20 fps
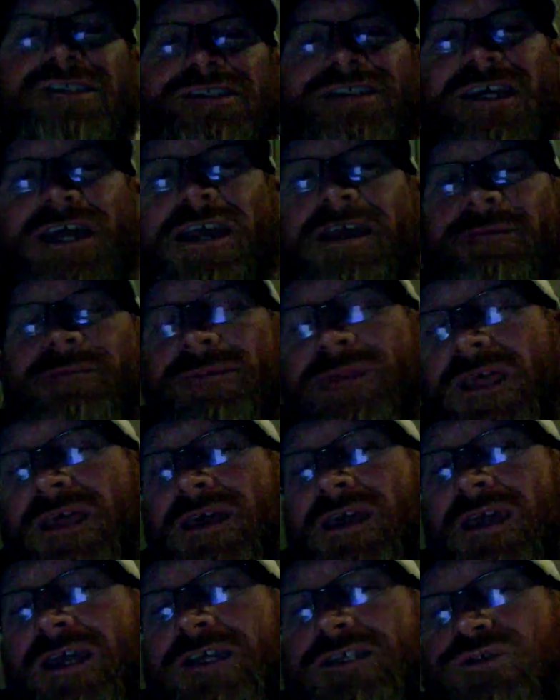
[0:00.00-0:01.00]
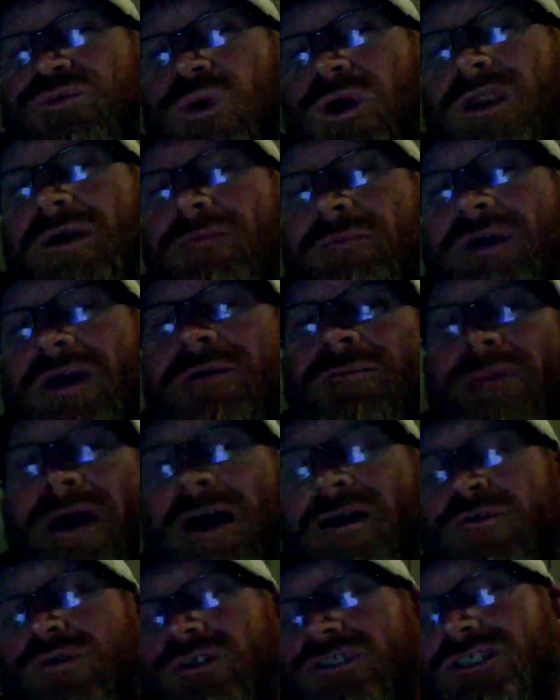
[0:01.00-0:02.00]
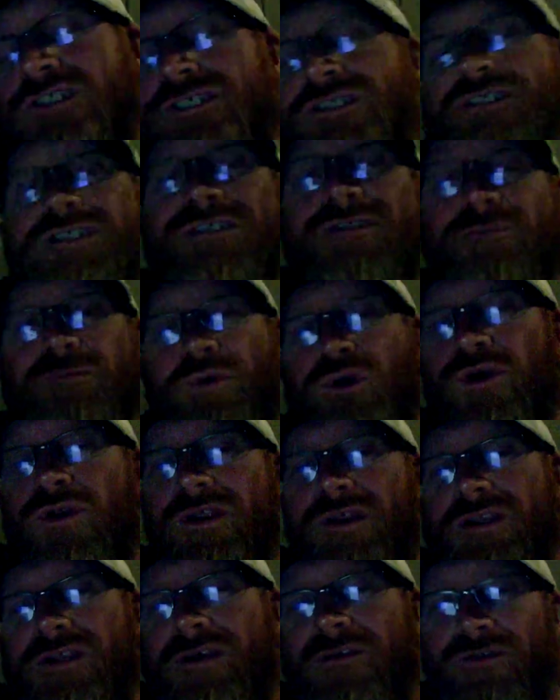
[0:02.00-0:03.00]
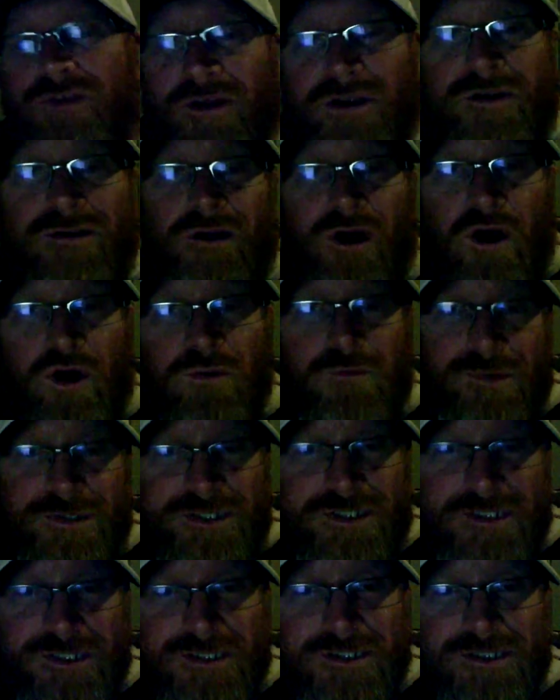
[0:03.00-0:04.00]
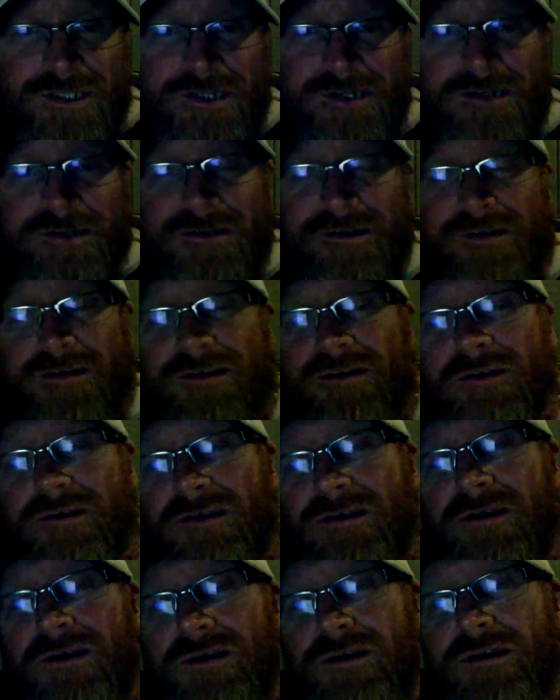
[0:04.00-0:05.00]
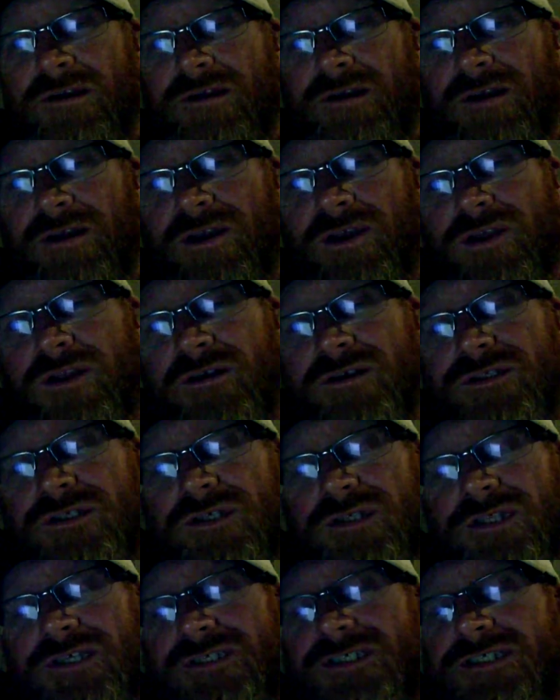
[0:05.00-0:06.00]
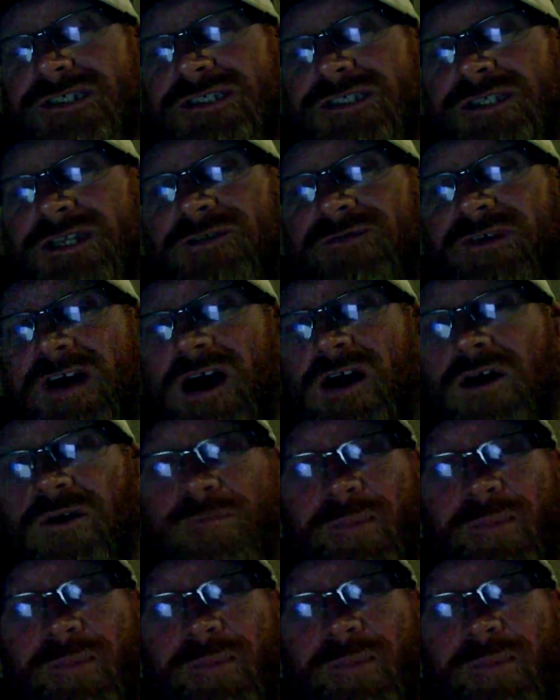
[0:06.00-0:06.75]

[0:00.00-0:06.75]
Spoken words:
same thing as what it meant back when Jesus and Buddha did their homelessness thing. You know, so this isn't a vow of